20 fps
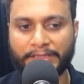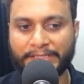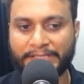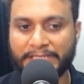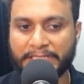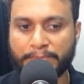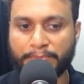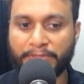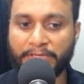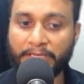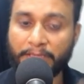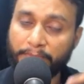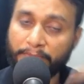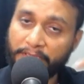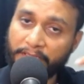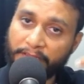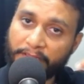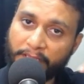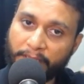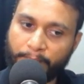this is BAB
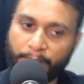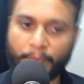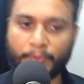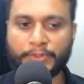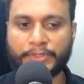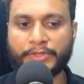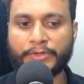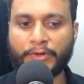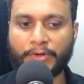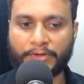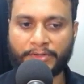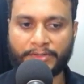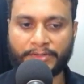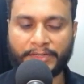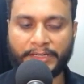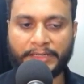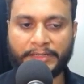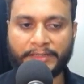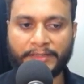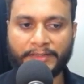in the opposite order,
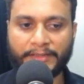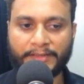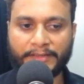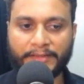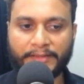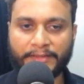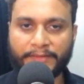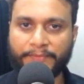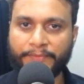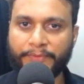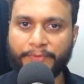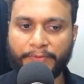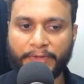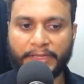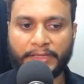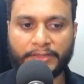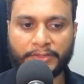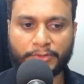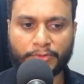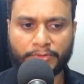right?
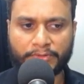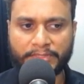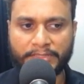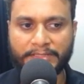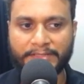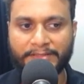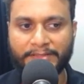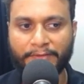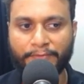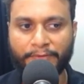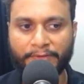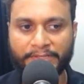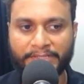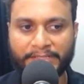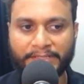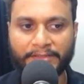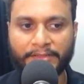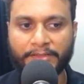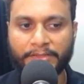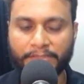Fine. So since the
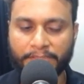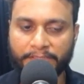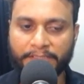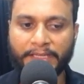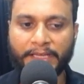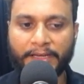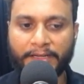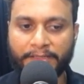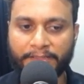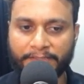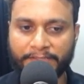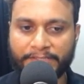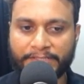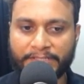first and the third character